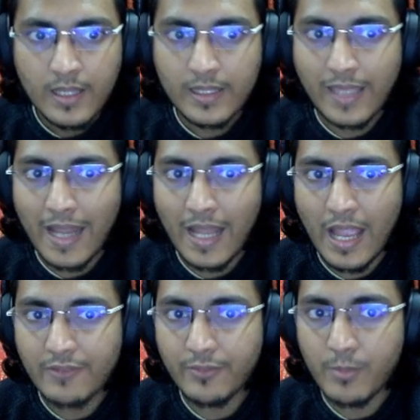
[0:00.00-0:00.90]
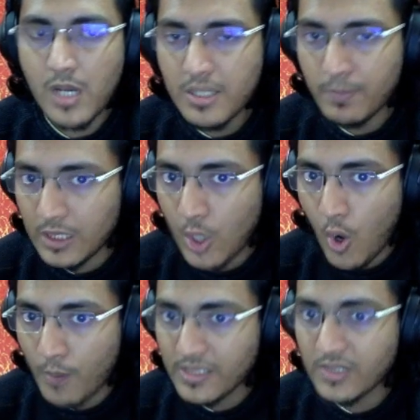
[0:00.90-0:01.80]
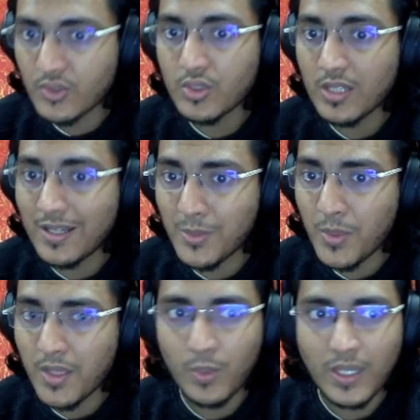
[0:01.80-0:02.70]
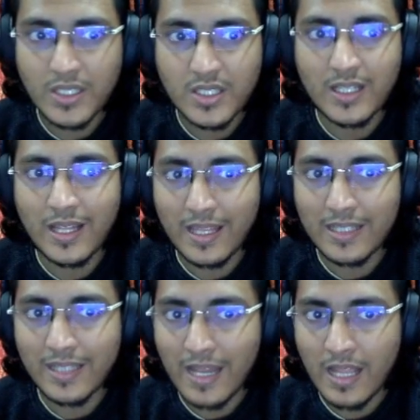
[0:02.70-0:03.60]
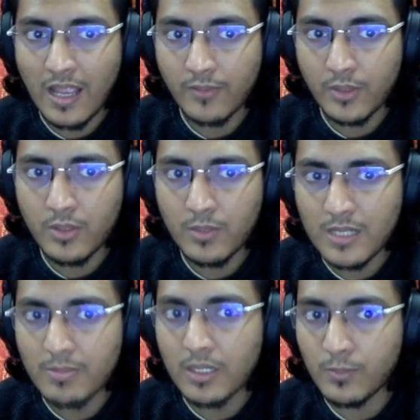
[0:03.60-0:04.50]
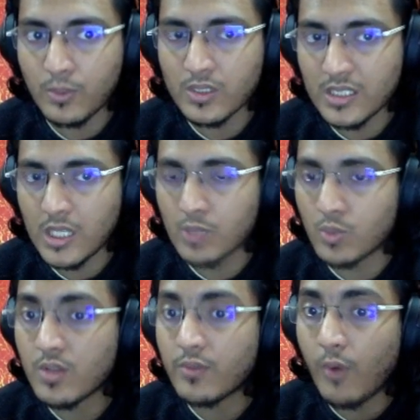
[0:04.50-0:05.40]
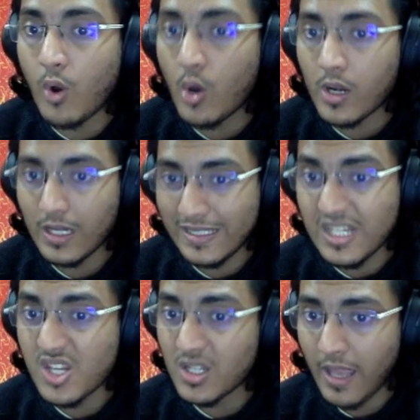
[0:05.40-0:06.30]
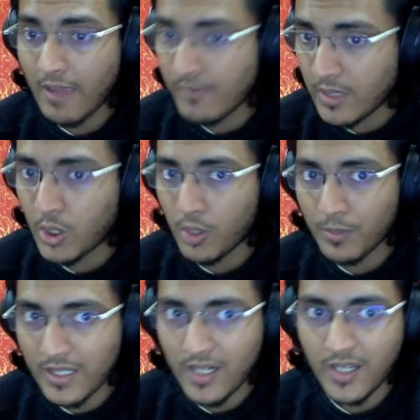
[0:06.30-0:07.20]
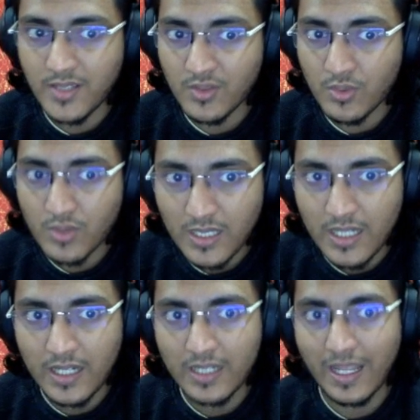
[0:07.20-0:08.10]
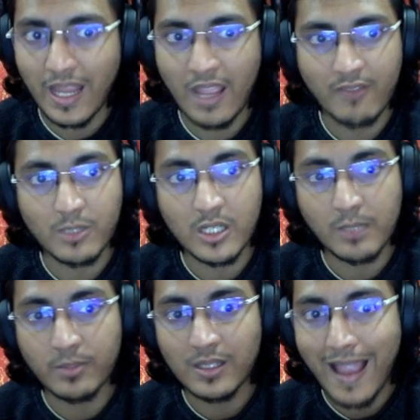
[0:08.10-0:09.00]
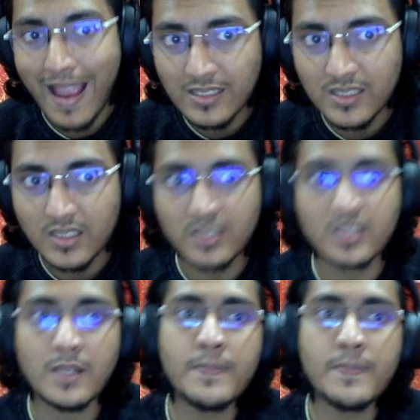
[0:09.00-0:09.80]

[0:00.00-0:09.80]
Can have multiple comments associated with the question, and then can have, you know, multiple upvotes and downvotes for each and every comment that is associated. Can have multiple answers.